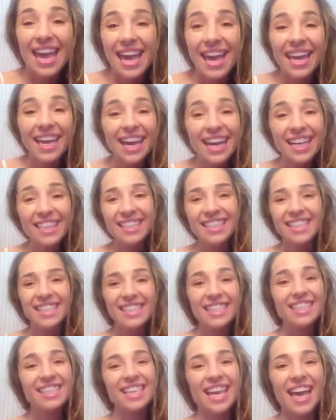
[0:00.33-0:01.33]
Hey guys,
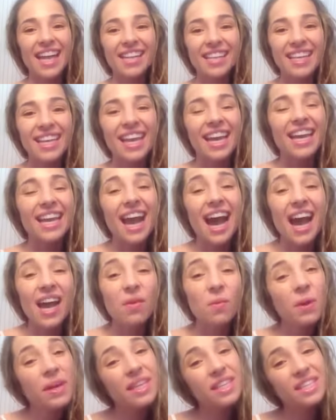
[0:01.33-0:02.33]
this is Kelly, and
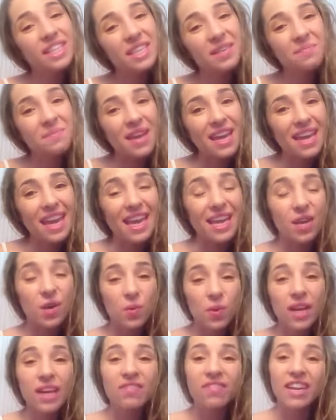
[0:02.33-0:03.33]
I wanted to make a
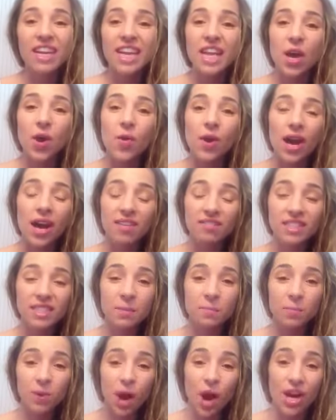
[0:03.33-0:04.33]
quick video of
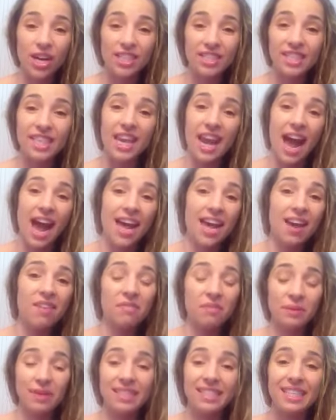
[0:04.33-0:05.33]
some products that I
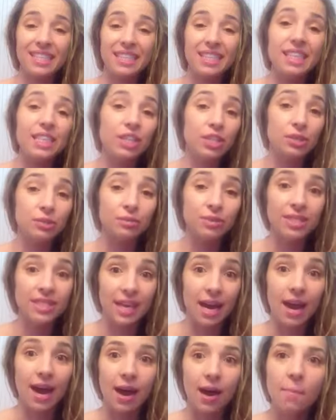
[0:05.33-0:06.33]
have recently used
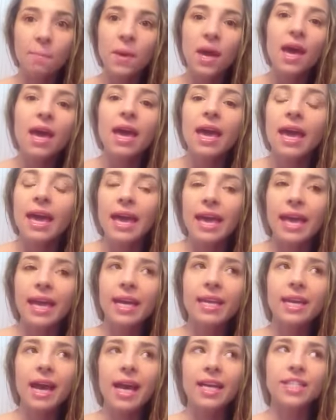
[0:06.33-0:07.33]
up.
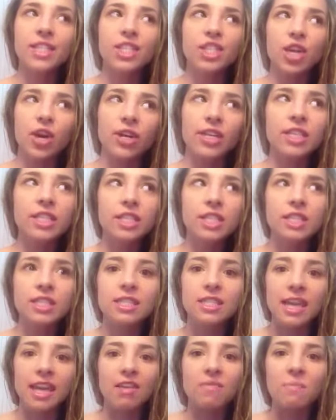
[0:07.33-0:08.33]
And I started to
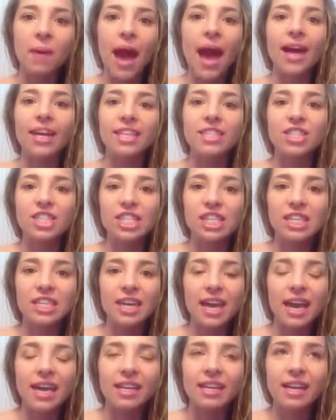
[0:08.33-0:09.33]
save packaging
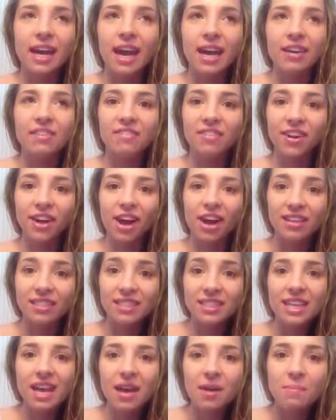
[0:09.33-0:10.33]
and kind of forgot
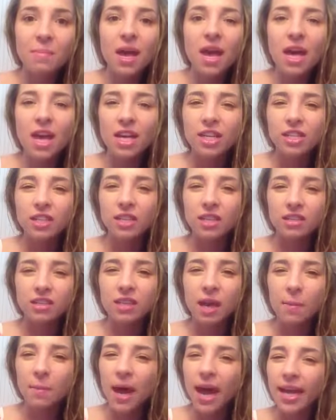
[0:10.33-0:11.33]
some, so
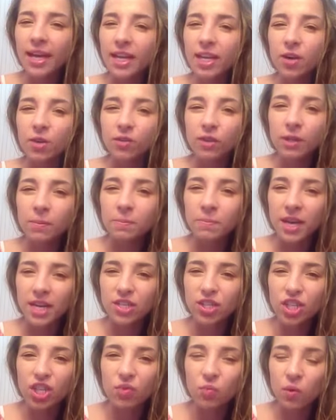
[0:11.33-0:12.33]
some I can only
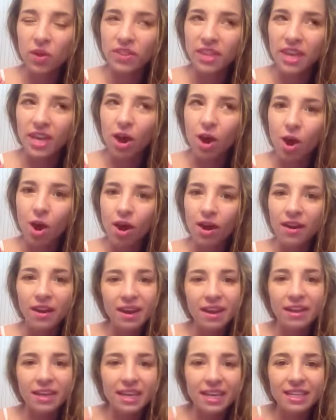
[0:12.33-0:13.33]
mention what they are
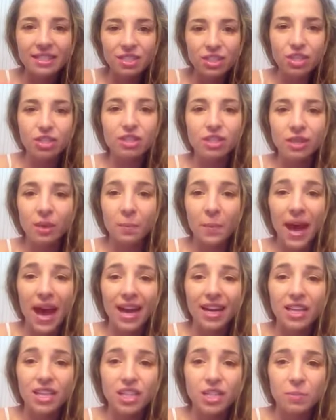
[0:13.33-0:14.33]
and can't show you the
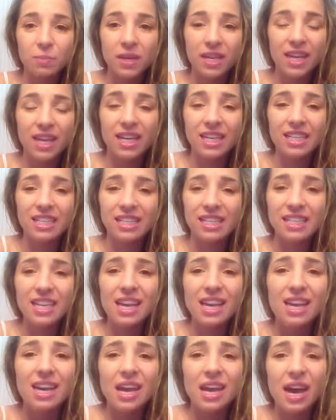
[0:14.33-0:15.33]
package because
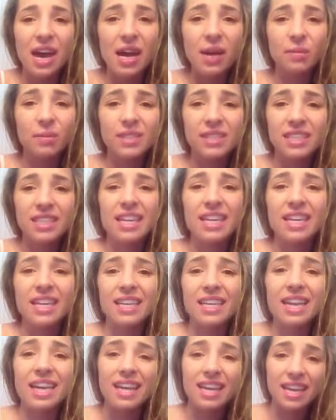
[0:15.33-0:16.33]
I was an
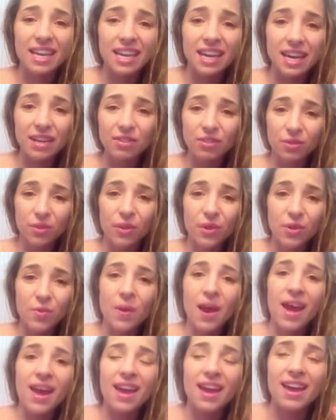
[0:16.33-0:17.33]
idiot and I threw it
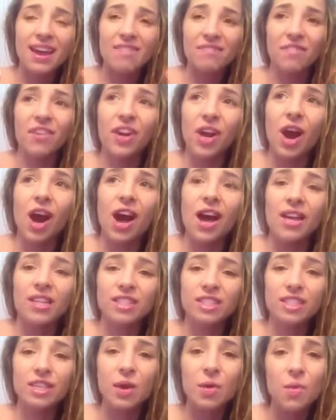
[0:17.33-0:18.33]
away and
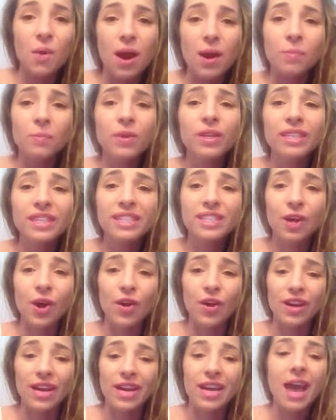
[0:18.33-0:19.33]
forgot, so I'm really
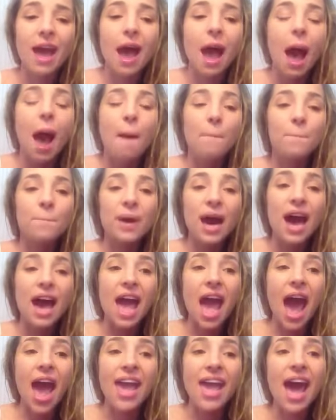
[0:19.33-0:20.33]
sorry. But
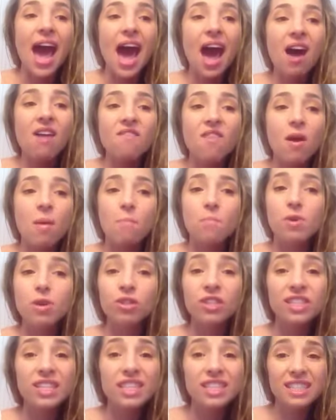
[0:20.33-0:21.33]
I have
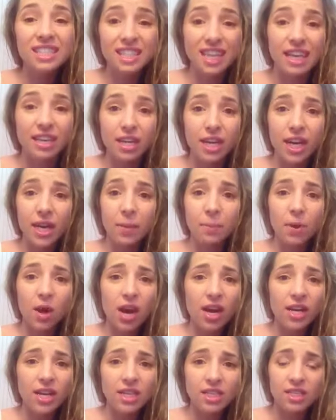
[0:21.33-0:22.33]
mostly skincare
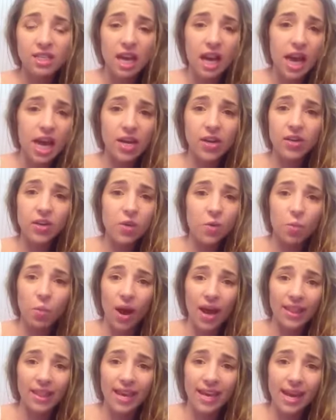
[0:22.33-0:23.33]
products. I don't know
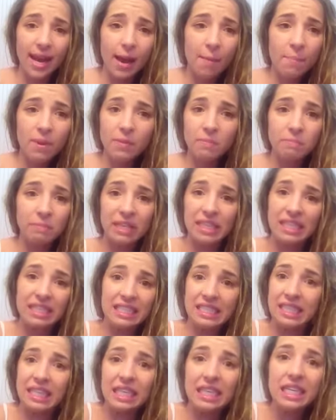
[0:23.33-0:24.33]
why that happened, but
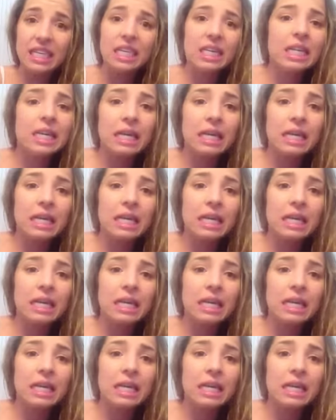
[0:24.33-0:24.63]
it did.